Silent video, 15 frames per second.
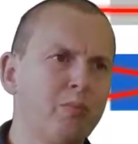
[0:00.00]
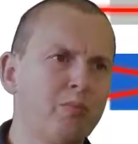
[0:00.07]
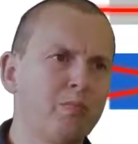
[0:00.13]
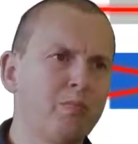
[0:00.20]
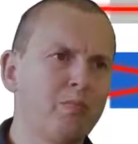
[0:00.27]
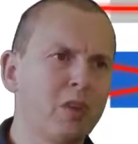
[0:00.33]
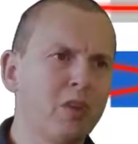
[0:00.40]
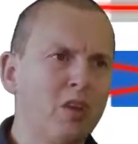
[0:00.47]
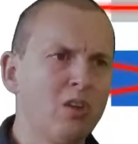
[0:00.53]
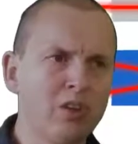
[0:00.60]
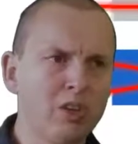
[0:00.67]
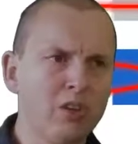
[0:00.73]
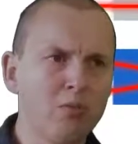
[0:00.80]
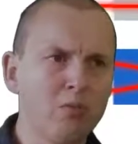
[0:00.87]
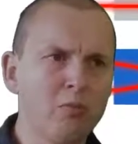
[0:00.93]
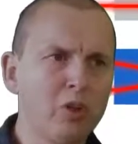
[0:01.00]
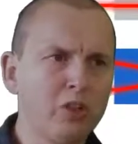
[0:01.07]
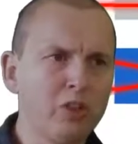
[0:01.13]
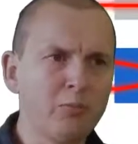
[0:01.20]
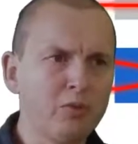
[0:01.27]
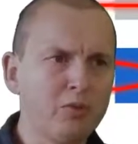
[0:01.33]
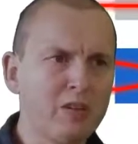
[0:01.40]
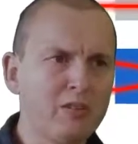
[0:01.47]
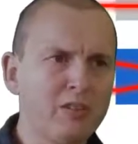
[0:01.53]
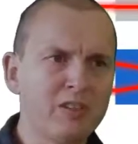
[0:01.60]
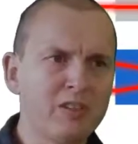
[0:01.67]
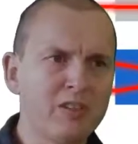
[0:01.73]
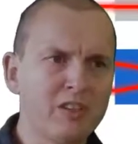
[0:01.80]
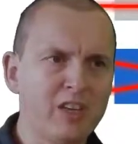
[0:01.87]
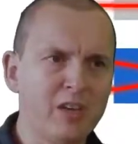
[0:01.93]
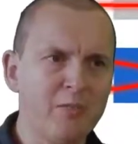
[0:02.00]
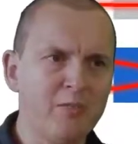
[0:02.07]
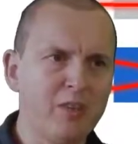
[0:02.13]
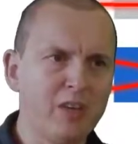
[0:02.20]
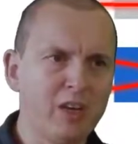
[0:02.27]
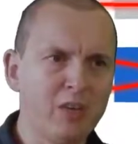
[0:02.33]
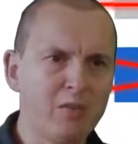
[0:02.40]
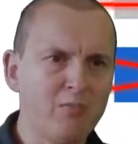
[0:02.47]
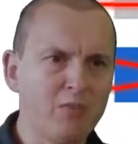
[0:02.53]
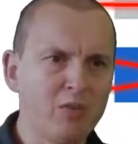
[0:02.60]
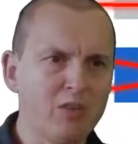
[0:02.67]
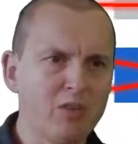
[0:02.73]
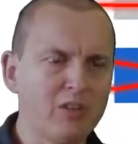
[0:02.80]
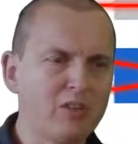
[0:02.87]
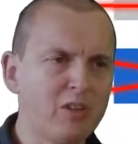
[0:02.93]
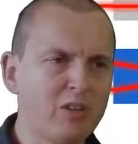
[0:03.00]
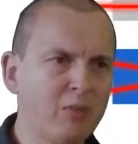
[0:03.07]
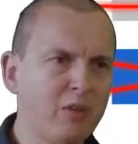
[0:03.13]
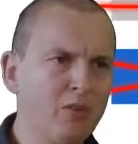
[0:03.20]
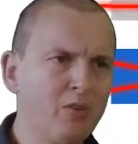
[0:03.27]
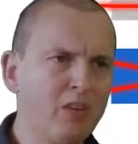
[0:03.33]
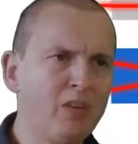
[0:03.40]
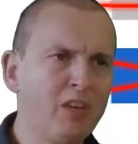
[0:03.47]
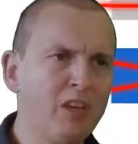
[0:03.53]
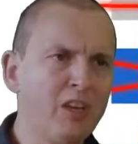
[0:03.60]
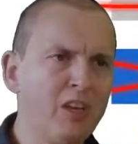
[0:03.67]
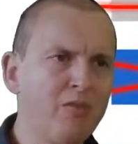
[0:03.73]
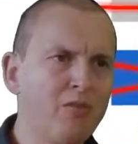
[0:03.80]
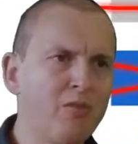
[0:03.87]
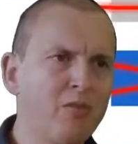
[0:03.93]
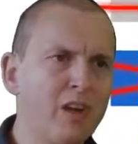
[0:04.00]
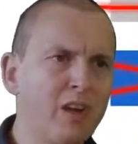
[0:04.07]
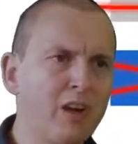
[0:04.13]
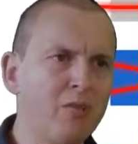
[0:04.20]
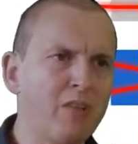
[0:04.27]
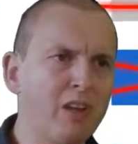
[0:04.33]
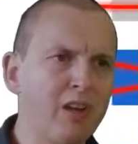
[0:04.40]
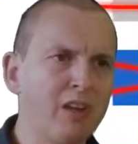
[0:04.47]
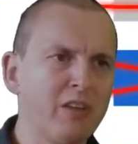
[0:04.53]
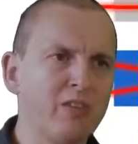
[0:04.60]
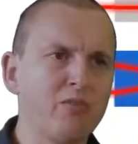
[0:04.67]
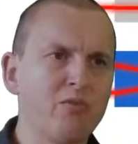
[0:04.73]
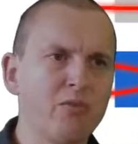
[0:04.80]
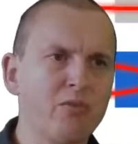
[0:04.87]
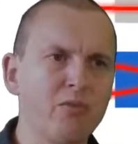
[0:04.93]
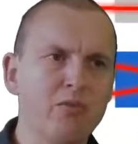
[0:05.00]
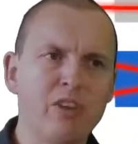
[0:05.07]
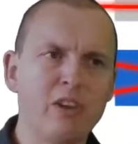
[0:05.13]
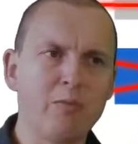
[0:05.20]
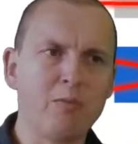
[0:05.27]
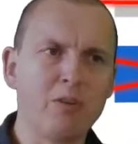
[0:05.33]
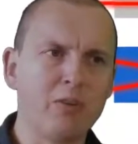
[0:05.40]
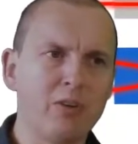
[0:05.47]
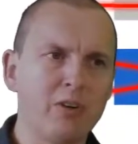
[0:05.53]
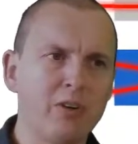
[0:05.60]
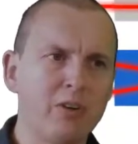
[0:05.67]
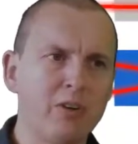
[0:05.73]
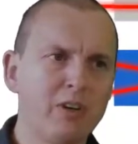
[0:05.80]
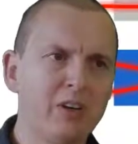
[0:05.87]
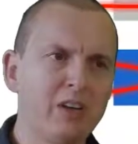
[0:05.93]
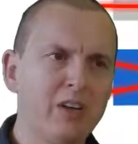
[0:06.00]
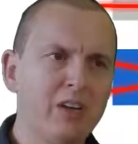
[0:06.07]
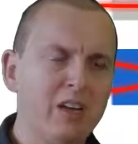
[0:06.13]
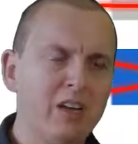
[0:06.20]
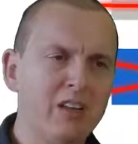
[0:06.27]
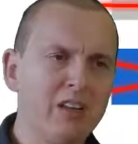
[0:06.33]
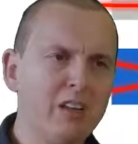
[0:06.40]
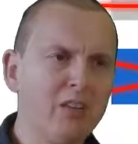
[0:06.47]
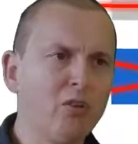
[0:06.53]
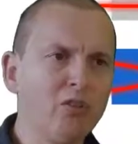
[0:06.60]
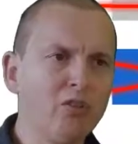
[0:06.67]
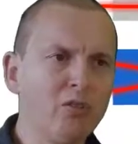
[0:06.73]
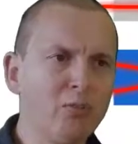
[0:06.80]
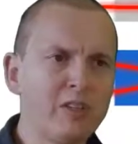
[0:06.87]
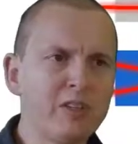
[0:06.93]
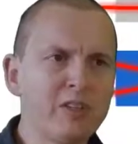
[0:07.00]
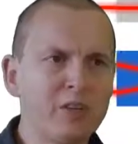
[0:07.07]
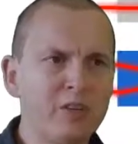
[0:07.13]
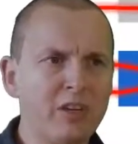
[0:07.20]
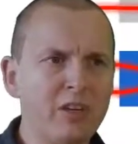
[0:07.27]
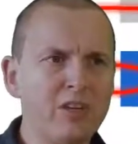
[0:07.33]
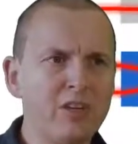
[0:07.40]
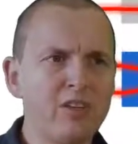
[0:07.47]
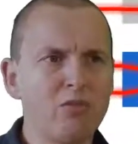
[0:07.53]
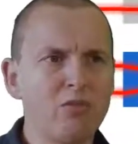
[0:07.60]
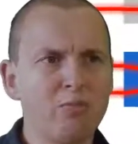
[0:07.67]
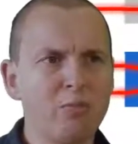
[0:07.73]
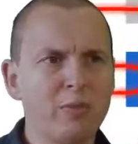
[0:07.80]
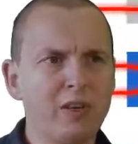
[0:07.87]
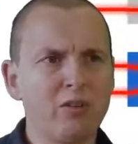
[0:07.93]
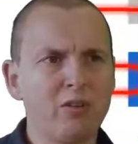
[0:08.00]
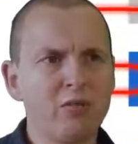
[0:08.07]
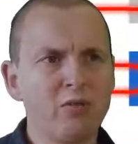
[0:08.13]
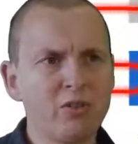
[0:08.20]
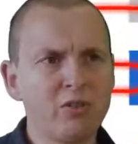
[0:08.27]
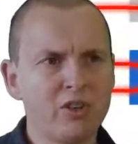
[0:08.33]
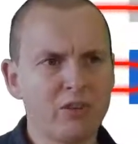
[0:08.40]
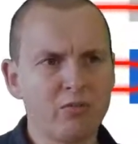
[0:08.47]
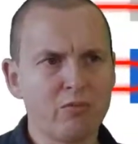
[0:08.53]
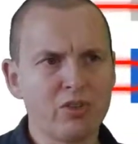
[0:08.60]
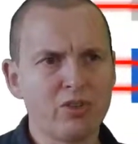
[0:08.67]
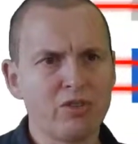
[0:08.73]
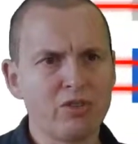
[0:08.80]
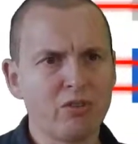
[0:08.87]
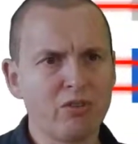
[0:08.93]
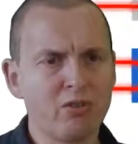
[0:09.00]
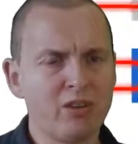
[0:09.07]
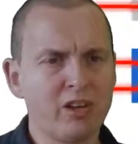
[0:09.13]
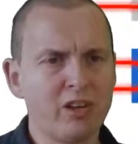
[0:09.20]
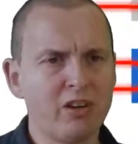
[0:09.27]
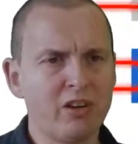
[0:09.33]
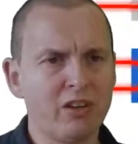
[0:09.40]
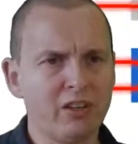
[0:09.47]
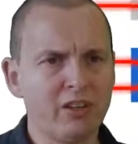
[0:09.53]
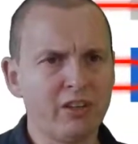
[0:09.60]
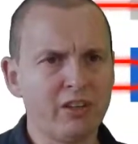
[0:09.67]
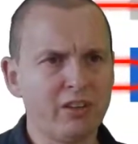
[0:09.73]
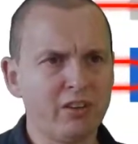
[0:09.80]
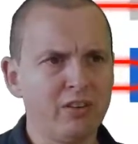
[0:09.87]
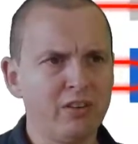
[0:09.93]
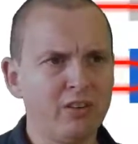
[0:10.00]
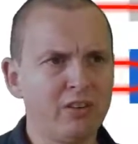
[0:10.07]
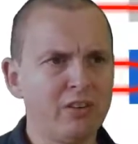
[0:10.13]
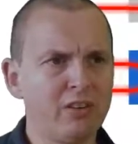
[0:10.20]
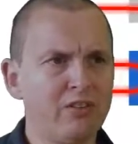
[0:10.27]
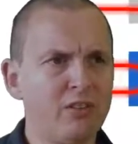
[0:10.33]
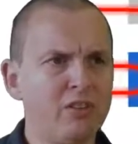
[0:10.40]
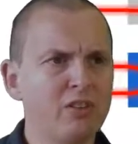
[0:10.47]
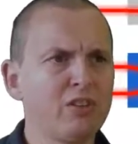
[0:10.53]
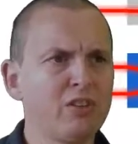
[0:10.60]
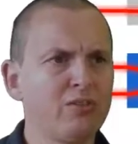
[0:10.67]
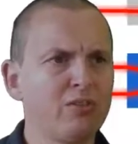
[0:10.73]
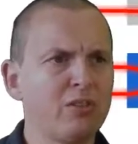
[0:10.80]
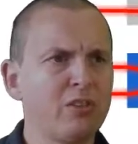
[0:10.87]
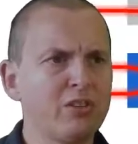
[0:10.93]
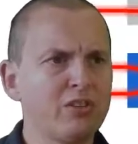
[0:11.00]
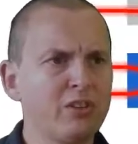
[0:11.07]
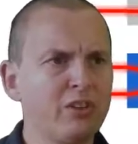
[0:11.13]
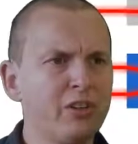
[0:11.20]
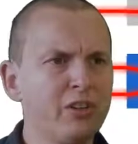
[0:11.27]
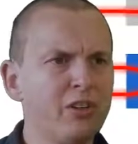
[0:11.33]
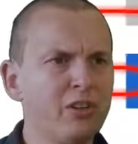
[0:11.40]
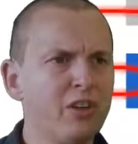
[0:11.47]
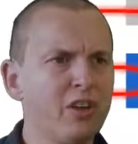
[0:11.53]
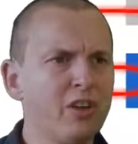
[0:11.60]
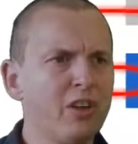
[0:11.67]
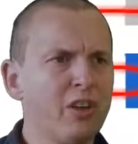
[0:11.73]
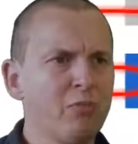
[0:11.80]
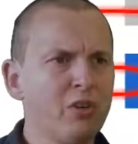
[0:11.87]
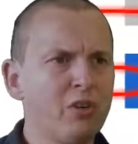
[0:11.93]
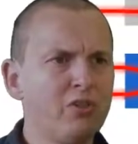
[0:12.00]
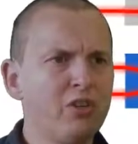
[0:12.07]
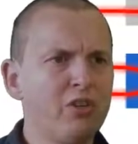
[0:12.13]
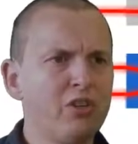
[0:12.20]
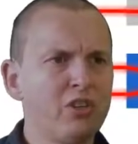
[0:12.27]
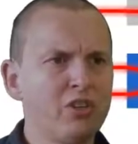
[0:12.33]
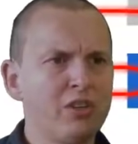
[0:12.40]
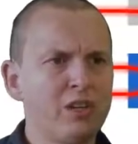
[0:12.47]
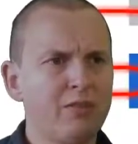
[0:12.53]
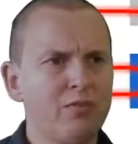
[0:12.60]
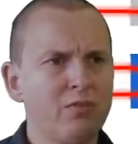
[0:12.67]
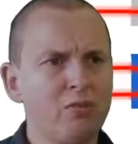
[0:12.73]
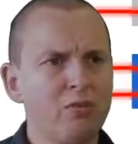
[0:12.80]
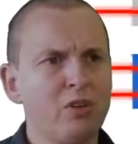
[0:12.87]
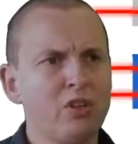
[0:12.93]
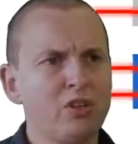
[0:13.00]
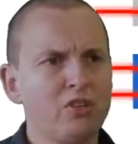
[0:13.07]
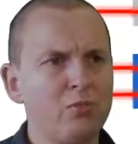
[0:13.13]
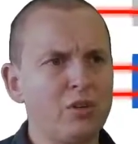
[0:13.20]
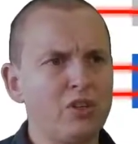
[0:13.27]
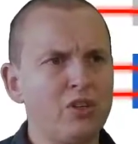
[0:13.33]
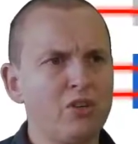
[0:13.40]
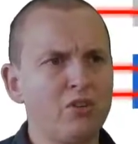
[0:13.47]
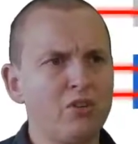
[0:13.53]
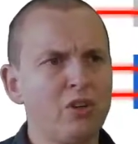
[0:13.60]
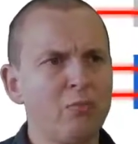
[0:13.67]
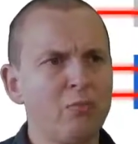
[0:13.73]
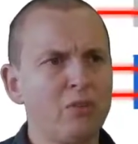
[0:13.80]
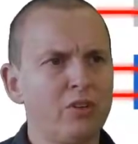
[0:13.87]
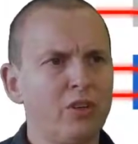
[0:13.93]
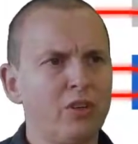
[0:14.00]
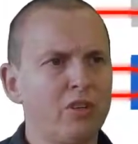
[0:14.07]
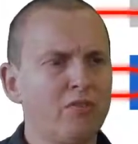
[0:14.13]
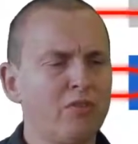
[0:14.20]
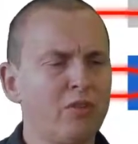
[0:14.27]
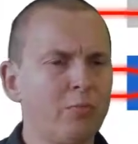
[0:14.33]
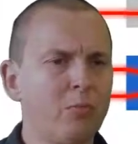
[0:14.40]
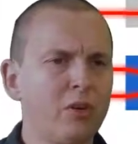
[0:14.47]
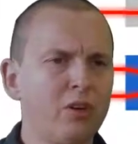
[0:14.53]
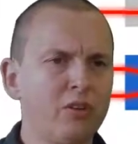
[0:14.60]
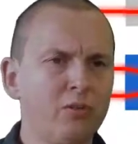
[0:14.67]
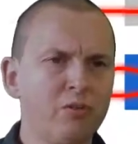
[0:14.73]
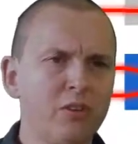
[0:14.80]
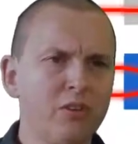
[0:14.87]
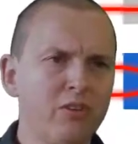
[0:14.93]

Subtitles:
You can do multiple routes at the same time, nothing is stopping you, and you can even route light through the same coupler. And that also makes it easy to make a crossing, which is usually hard in a traditional photonic circuit, because you just have to switch your coupler from bar to cross state.